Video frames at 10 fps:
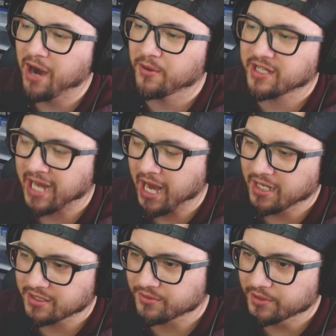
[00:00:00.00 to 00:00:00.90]

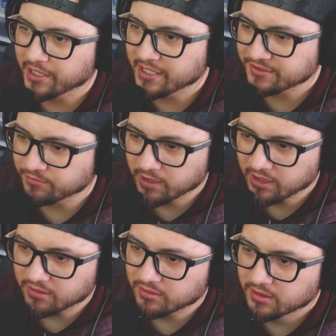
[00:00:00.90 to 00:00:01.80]
category as
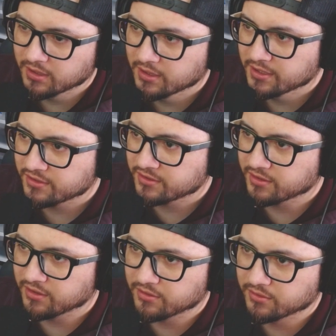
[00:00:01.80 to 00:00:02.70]
well.
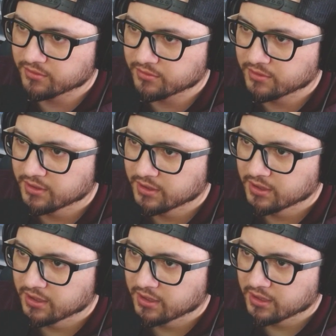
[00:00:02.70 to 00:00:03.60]
So
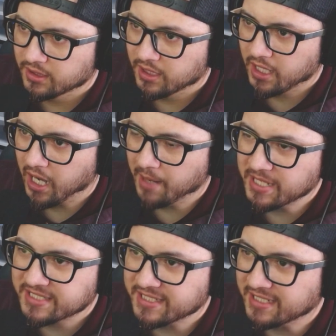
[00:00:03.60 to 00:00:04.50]
I mean,
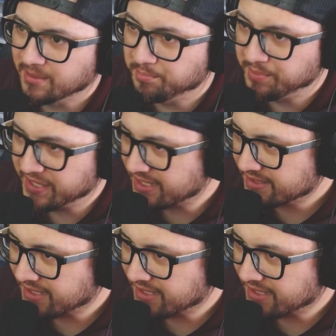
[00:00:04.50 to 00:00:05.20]
it's not the biggest